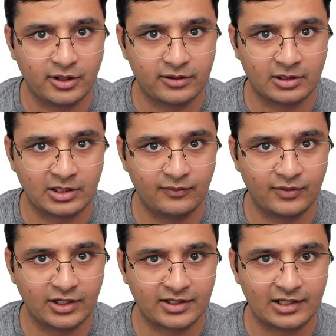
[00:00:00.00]
configured
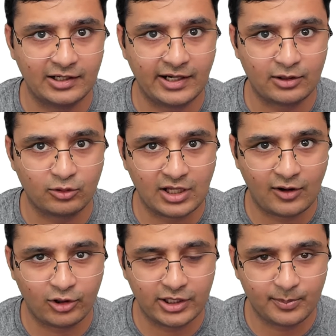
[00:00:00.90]
correctly, right? So they
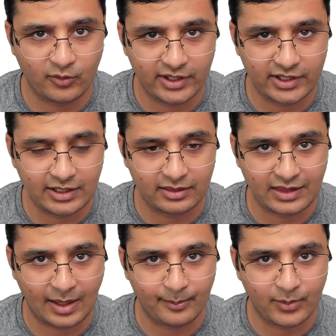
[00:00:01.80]
already provided a
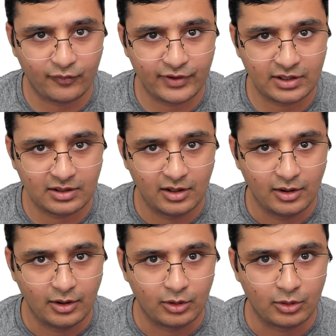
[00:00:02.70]
sample of it.
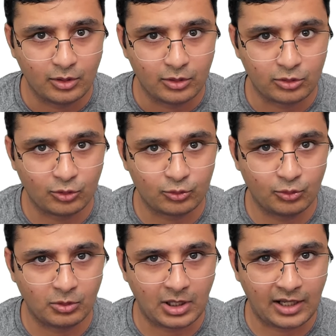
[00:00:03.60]
So
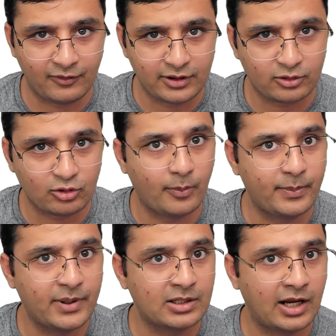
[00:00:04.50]
I will just copy
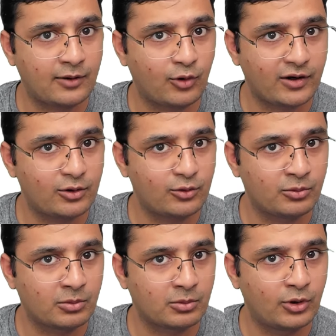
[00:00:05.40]
it, and what I'll do,
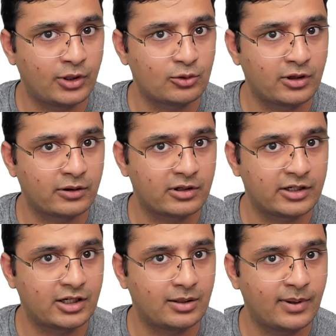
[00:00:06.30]
go into this run and
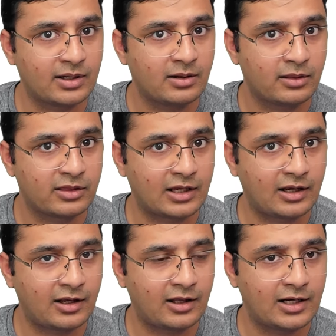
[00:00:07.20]
debug, say
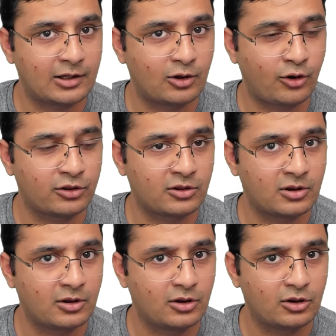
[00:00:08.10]
create
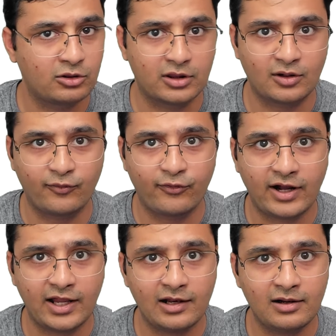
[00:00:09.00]
launch.json
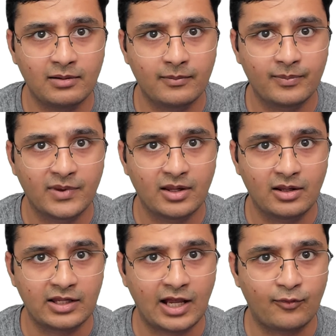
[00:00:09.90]
file.
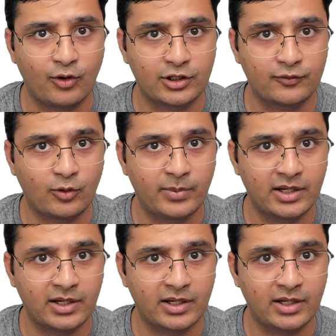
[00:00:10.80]
Yeah, I want it for Bun.